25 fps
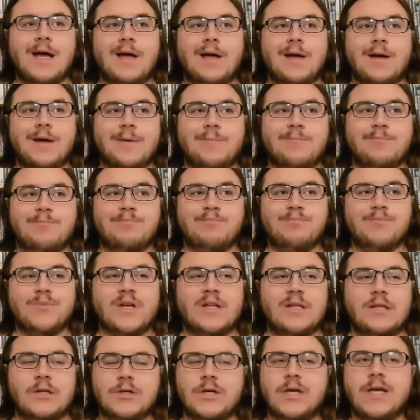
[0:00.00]
um,
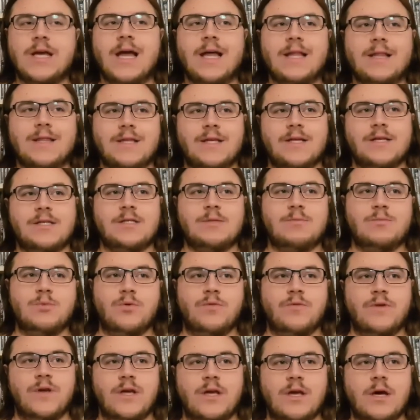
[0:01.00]
looking at this
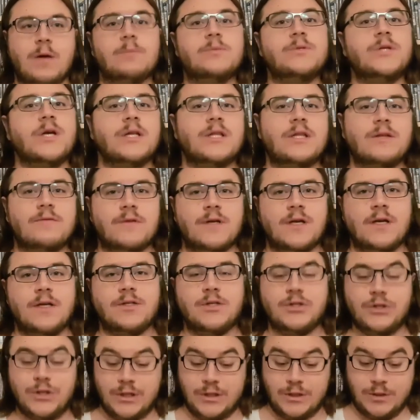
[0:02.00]
movie objectively
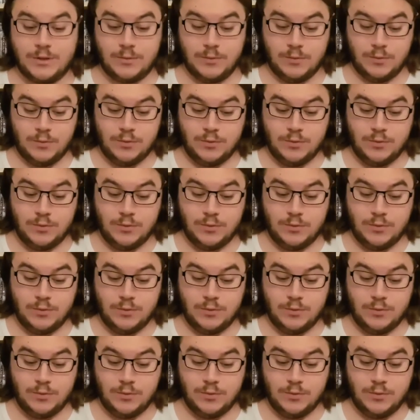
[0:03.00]
to just